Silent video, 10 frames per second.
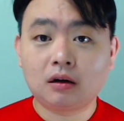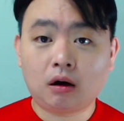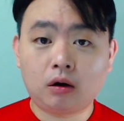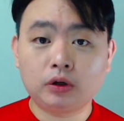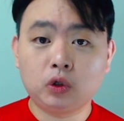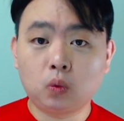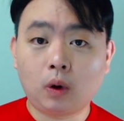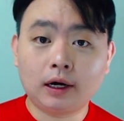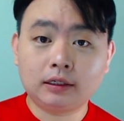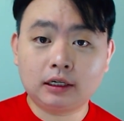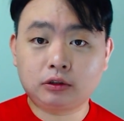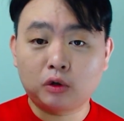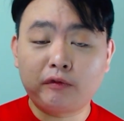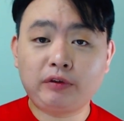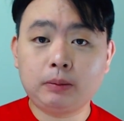or you want a
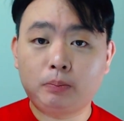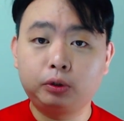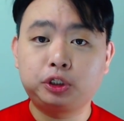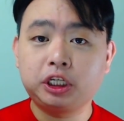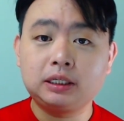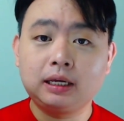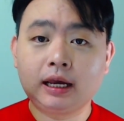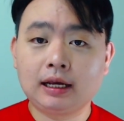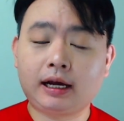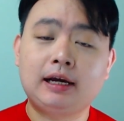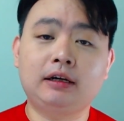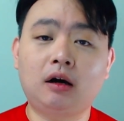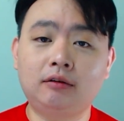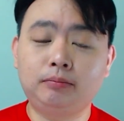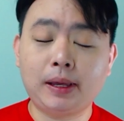trophy pushing kind
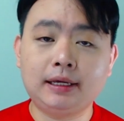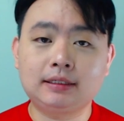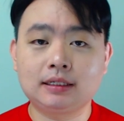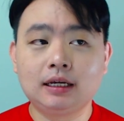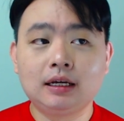of base.